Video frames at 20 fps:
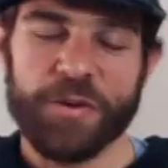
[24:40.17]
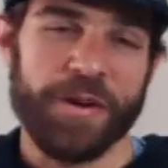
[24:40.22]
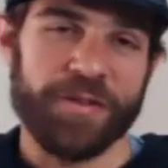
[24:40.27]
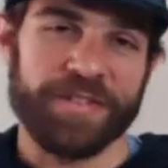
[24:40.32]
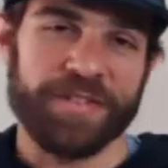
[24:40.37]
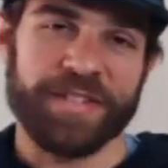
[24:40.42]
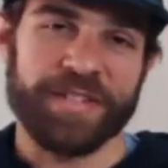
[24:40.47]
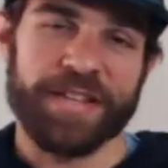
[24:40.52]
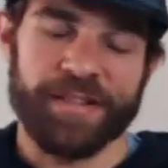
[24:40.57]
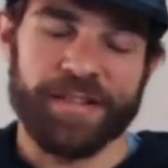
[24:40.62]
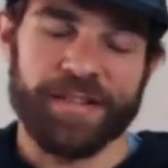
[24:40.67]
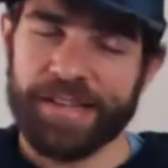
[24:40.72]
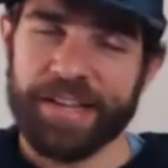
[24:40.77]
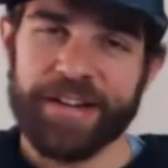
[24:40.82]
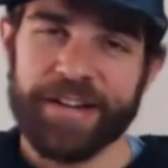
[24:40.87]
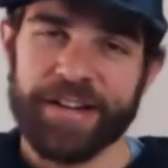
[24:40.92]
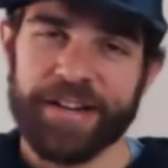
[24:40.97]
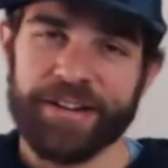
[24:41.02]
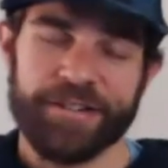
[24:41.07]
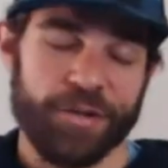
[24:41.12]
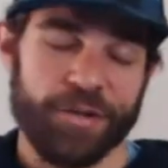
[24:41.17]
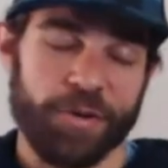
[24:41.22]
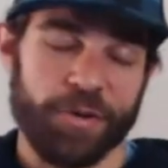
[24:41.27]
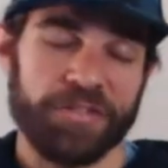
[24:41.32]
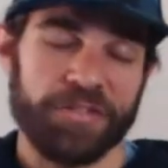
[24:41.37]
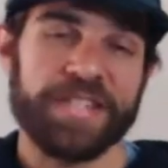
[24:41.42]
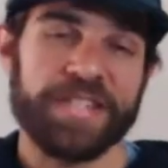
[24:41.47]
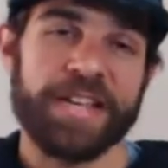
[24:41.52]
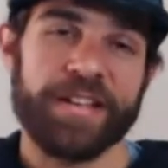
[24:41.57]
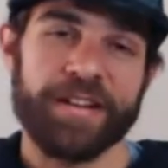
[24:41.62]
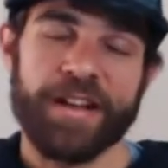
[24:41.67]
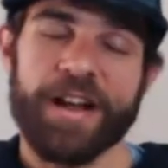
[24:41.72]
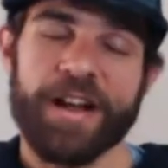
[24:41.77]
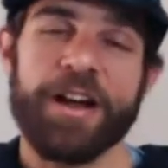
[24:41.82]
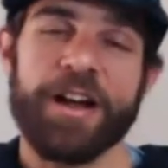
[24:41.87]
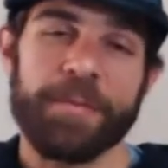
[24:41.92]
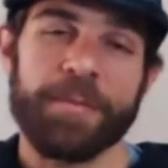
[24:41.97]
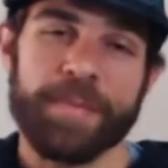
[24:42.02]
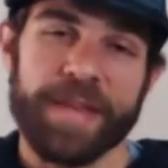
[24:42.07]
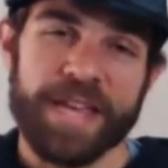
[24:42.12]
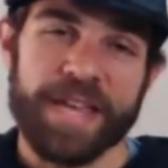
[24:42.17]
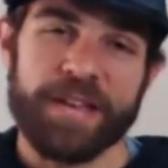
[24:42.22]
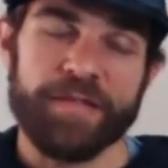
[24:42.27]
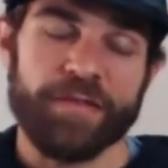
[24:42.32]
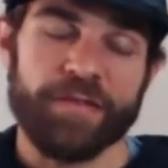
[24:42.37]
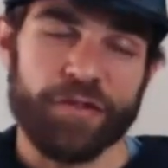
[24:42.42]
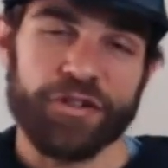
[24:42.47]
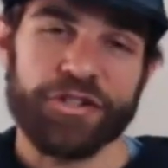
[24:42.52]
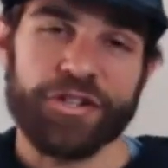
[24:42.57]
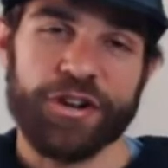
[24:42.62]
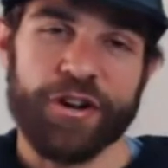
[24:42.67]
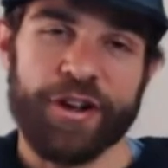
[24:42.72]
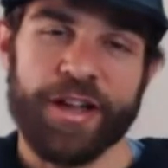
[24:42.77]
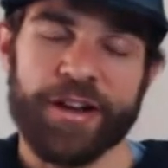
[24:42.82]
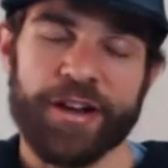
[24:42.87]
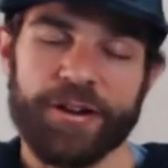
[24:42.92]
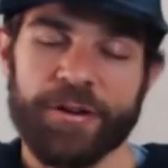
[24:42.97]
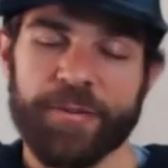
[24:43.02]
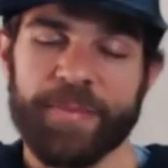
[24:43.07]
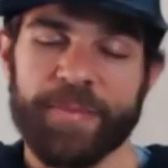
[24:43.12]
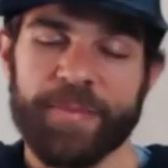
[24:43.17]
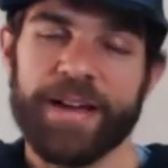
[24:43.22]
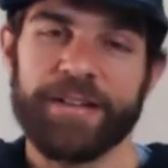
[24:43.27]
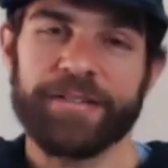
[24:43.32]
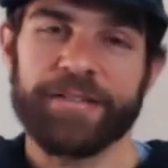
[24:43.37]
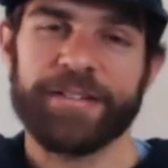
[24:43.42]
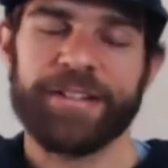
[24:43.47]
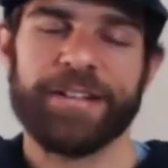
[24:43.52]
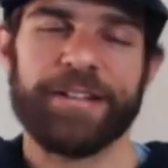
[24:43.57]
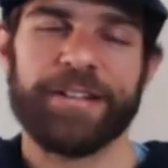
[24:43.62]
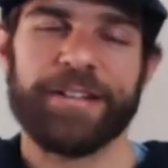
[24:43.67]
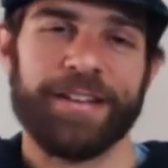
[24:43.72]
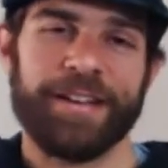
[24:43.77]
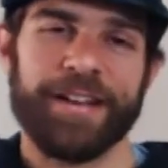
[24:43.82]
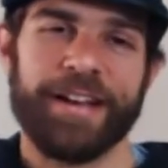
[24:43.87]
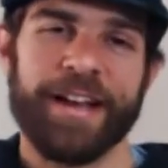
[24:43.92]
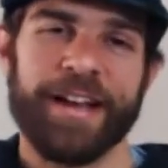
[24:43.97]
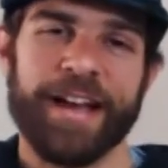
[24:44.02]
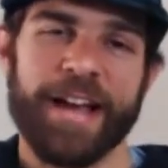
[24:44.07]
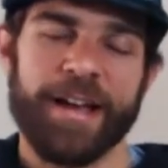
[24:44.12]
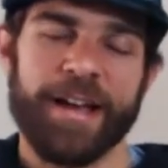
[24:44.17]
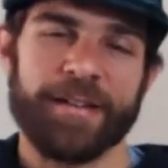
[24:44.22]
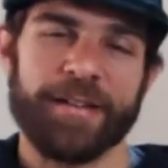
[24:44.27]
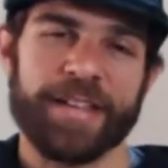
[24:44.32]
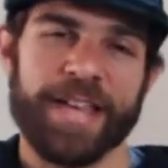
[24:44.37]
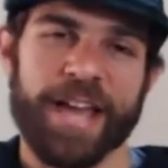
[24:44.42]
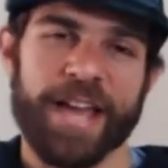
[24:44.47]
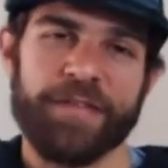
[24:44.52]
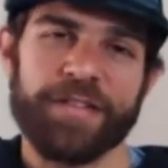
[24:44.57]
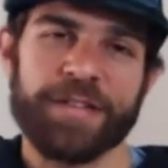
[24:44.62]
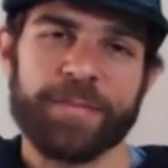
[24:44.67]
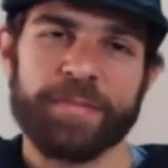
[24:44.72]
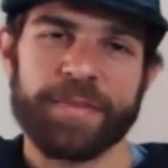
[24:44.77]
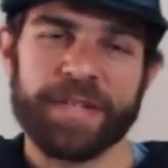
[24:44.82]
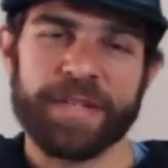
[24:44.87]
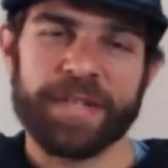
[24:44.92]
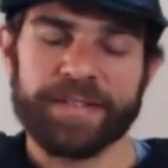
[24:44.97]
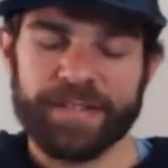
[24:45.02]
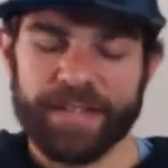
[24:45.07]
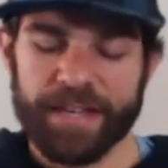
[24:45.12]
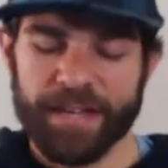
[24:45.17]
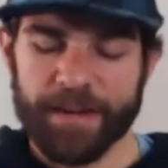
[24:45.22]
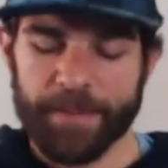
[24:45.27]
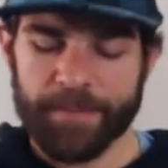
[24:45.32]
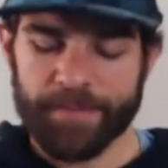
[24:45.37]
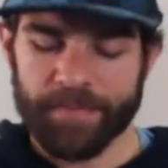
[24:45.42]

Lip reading: see it here. You won't see it on me for sure. I don't know about Kevin, but well,